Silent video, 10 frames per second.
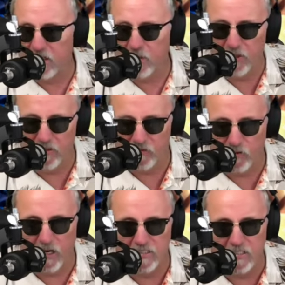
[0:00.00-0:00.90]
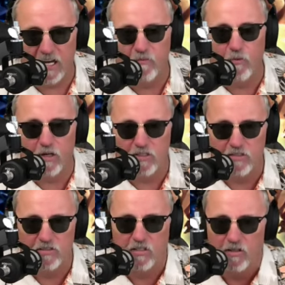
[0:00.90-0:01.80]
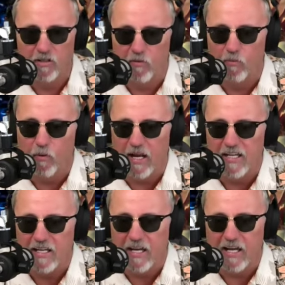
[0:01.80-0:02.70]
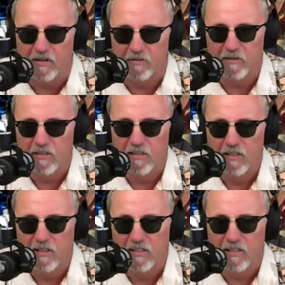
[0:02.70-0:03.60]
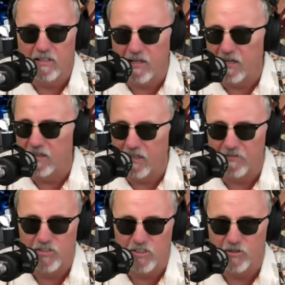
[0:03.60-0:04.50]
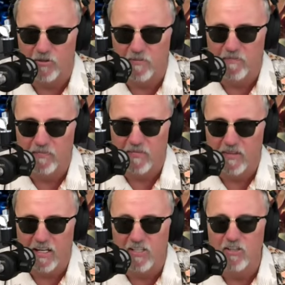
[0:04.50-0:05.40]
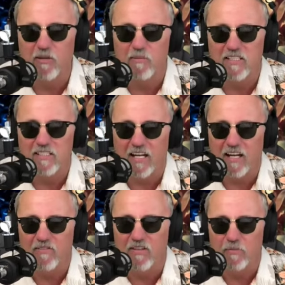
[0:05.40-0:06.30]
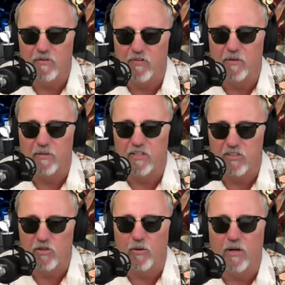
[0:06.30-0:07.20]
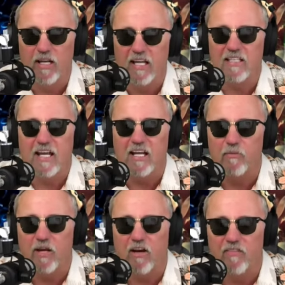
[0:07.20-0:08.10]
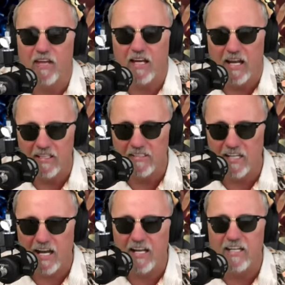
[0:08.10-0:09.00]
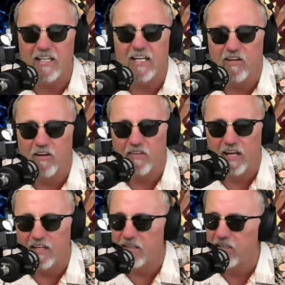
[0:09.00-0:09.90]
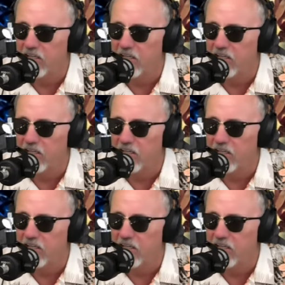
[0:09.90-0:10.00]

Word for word: coming of Christ. I want you to know right now that God loves you and you can be saved and be filled with the joy and take away all that anxiety and all that